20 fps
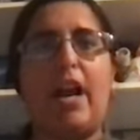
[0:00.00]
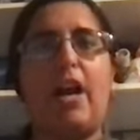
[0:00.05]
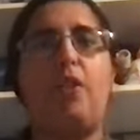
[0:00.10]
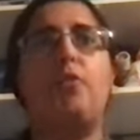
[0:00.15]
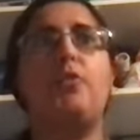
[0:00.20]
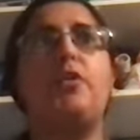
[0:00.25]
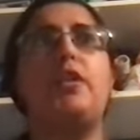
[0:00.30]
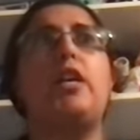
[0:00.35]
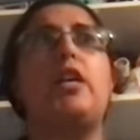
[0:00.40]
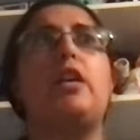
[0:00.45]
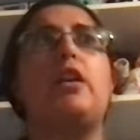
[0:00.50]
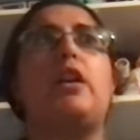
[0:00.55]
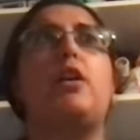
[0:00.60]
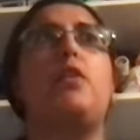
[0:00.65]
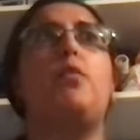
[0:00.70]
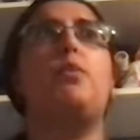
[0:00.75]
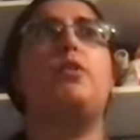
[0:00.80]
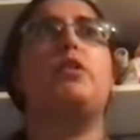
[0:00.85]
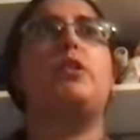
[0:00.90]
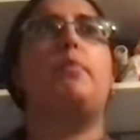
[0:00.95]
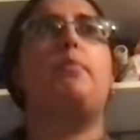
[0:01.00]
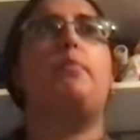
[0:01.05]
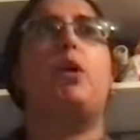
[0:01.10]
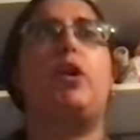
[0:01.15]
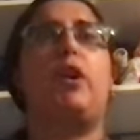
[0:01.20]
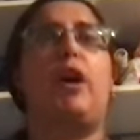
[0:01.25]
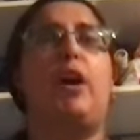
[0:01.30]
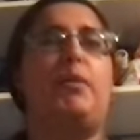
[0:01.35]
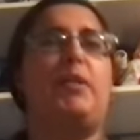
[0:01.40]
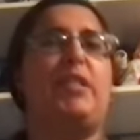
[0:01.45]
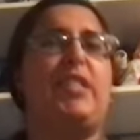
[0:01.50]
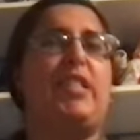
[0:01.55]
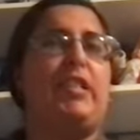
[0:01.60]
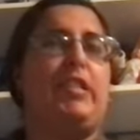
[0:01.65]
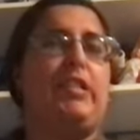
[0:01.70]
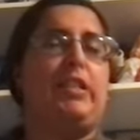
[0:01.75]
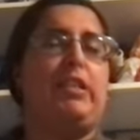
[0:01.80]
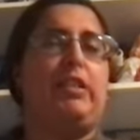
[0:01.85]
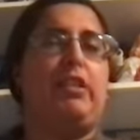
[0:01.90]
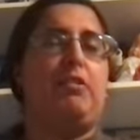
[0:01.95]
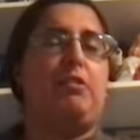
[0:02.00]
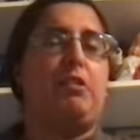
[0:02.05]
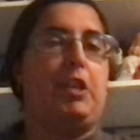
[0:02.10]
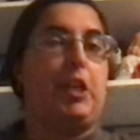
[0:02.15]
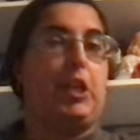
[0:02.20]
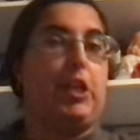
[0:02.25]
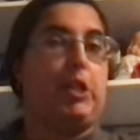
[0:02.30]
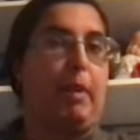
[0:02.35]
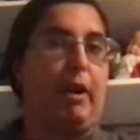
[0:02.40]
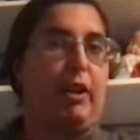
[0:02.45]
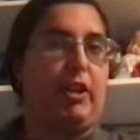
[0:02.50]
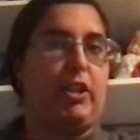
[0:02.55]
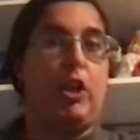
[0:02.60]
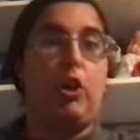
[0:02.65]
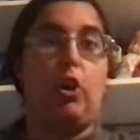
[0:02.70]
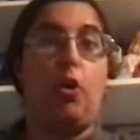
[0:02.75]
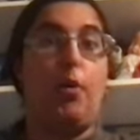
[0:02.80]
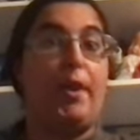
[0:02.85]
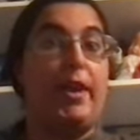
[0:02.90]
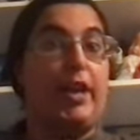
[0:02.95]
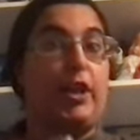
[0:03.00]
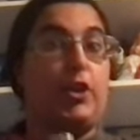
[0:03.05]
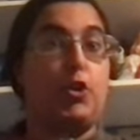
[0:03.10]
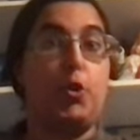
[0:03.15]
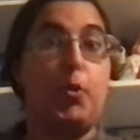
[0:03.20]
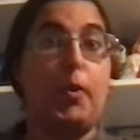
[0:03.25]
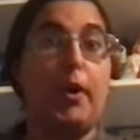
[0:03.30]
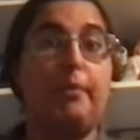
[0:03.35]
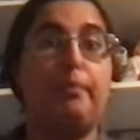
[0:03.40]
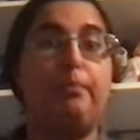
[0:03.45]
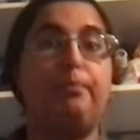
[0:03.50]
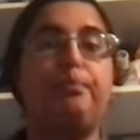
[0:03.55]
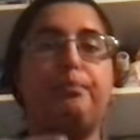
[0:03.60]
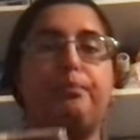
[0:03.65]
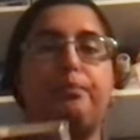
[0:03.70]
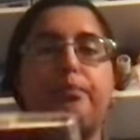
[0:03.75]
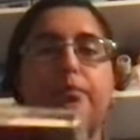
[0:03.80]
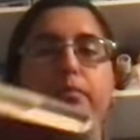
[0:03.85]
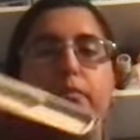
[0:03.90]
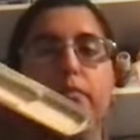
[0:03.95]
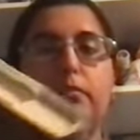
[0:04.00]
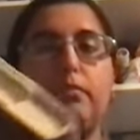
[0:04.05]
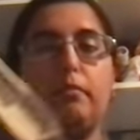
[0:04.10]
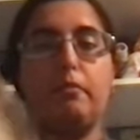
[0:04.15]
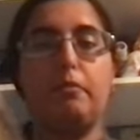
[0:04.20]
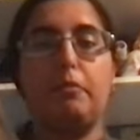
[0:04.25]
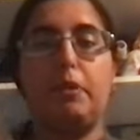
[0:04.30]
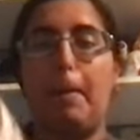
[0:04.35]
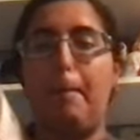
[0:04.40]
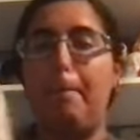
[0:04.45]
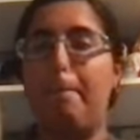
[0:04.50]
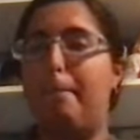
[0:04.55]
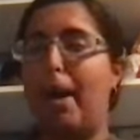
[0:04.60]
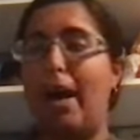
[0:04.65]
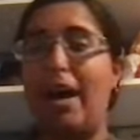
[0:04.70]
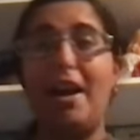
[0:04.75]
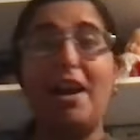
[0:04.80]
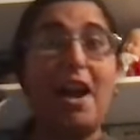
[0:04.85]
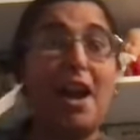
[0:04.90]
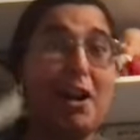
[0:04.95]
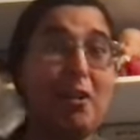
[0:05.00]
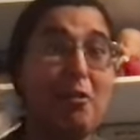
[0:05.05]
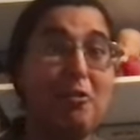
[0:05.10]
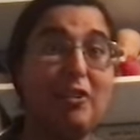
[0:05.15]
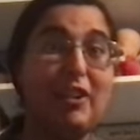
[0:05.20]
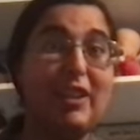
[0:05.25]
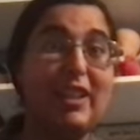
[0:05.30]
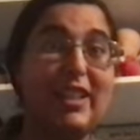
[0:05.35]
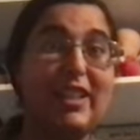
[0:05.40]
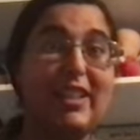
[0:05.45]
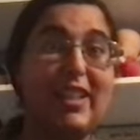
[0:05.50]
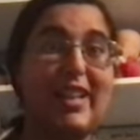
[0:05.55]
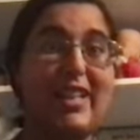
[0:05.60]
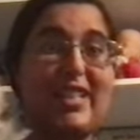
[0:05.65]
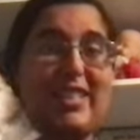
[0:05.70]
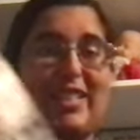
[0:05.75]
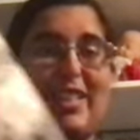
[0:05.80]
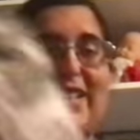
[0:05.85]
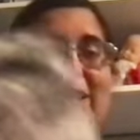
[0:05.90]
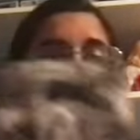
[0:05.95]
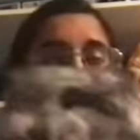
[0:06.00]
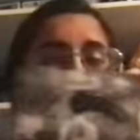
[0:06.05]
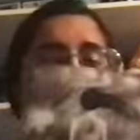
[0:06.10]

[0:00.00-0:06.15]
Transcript: I don't think it was a book I was necessarily expecting going into it, but I really liked it.